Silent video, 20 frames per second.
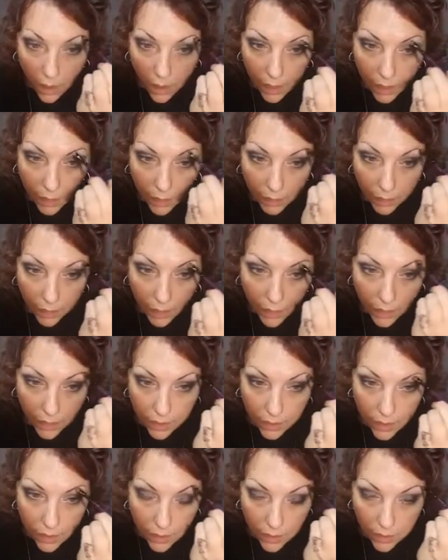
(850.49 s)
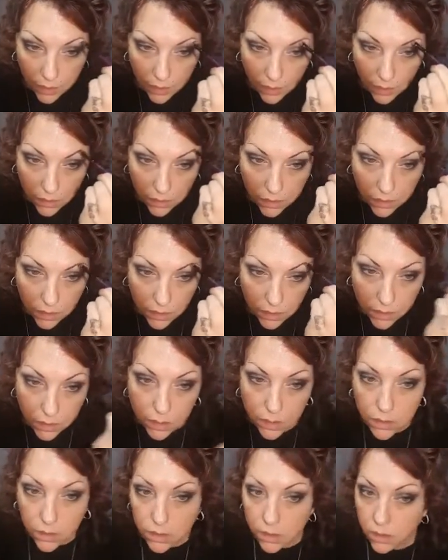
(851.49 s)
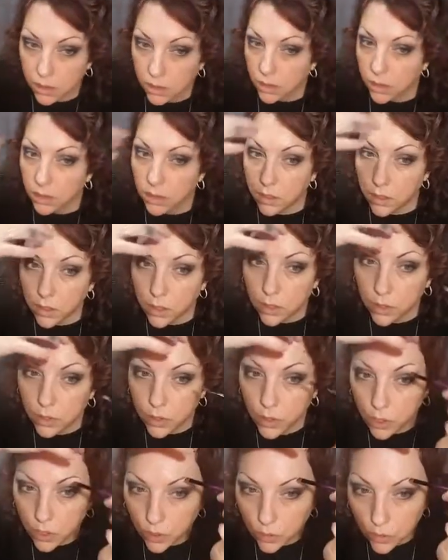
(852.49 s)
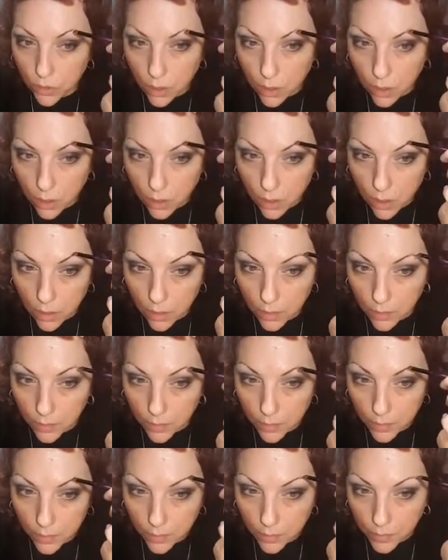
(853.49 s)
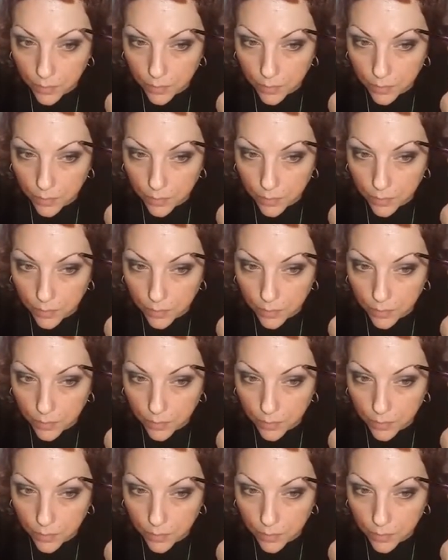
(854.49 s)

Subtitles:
I don't like to do too dark on them.